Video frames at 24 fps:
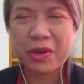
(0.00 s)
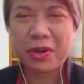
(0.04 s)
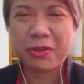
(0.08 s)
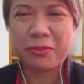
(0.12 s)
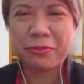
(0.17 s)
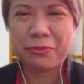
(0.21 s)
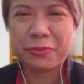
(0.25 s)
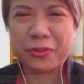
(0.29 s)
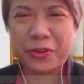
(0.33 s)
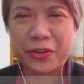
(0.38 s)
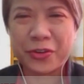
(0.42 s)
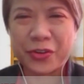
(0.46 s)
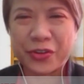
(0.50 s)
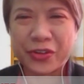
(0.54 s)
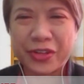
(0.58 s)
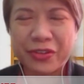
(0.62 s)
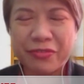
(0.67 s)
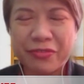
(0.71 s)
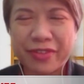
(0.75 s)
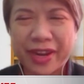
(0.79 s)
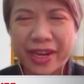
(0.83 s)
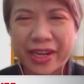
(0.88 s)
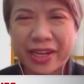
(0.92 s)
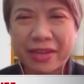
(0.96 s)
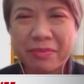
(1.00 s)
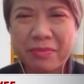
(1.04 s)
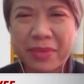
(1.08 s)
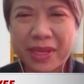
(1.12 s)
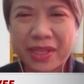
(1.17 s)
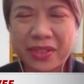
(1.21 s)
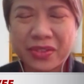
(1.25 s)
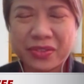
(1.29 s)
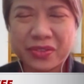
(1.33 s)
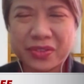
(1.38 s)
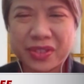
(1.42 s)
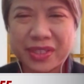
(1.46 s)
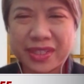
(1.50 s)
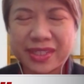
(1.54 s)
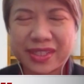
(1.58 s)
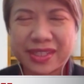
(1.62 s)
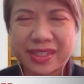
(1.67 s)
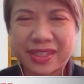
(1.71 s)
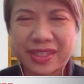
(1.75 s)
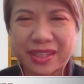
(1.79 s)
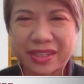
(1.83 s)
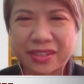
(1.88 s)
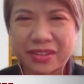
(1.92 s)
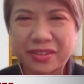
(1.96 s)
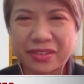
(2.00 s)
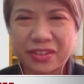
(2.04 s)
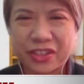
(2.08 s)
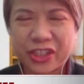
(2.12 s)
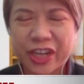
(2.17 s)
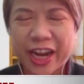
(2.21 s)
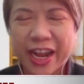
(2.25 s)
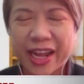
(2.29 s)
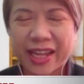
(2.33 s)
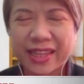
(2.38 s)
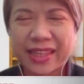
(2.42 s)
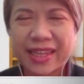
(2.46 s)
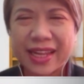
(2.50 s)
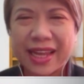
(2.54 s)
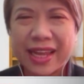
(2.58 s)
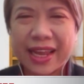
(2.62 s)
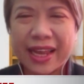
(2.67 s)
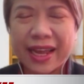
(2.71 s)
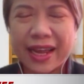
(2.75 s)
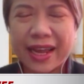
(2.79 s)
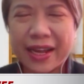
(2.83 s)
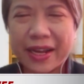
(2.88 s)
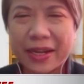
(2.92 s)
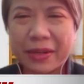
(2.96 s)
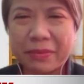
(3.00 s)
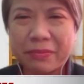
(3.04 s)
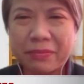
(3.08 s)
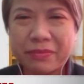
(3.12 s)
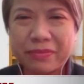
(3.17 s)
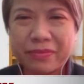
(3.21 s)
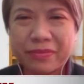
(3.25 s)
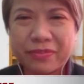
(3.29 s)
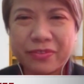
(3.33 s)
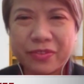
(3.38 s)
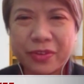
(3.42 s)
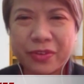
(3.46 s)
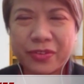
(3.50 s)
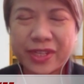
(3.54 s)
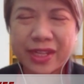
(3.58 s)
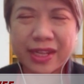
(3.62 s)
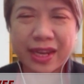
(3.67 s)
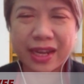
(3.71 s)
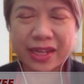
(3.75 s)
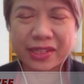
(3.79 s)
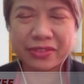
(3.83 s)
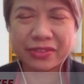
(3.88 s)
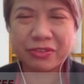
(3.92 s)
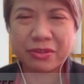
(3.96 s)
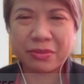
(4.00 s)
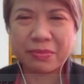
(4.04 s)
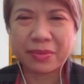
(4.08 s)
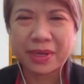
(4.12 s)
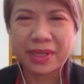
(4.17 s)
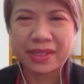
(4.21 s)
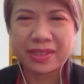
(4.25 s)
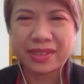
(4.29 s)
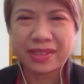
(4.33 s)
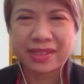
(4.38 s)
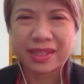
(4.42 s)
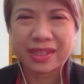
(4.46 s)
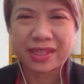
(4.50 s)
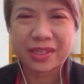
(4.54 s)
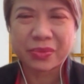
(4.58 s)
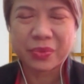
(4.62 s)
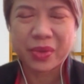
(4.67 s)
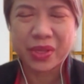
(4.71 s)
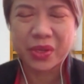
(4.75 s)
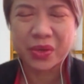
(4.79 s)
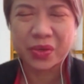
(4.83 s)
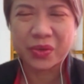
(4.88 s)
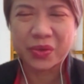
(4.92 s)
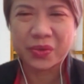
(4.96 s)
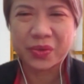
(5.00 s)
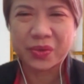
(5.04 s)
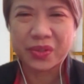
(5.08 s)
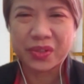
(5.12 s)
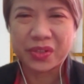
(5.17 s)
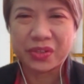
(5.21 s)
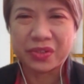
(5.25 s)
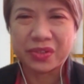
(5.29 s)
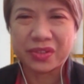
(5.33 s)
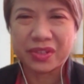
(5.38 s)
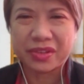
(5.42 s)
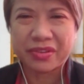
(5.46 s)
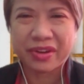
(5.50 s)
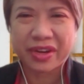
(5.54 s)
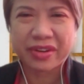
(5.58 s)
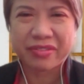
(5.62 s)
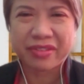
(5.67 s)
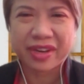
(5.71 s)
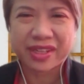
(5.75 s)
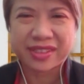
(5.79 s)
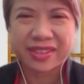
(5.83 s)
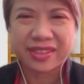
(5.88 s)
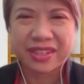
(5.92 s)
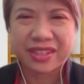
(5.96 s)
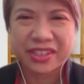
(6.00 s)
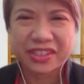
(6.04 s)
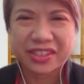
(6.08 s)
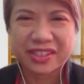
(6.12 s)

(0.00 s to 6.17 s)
for inviting me to this chat. Over the last few months, as we know, the Great Resignation